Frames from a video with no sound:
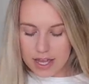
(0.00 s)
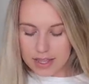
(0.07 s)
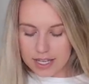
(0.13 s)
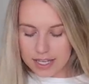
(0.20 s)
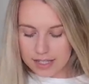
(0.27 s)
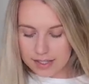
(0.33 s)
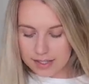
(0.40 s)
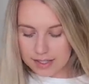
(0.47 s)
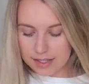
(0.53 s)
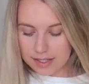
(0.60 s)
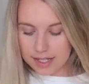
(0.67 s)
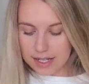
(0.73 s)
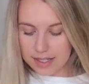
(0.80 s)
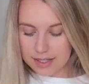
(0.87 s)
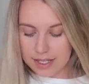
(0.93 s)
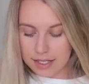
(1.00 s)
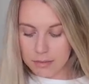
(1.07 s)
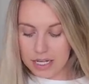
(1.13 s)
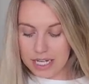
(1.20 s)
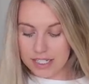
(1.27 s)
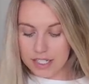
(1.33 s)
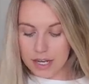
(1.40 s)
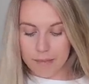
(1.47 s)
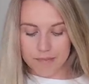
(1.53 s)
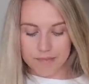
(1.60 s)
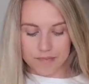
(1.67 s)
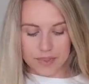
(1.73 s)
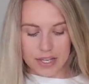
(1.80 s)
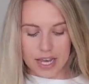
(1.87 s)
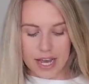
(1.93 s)
This is in a medium
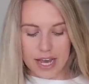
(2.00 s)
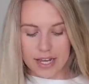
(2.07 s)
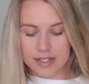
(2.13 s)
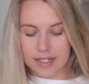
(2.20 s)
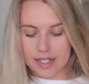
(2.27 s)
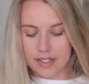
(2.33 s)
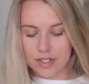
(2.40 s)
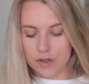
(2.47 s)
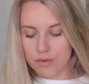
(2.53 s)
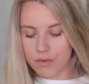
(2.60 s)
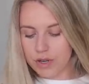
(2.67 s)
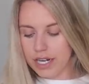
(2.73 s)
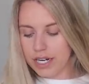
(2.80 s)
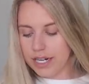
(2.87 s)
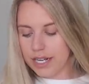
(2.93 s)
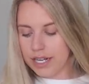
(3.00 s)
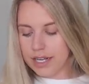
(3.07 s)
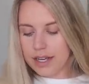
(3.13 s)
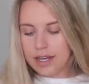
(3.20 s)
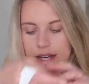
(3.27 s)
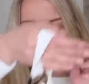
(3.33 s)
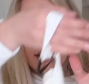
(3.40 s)
and it's a really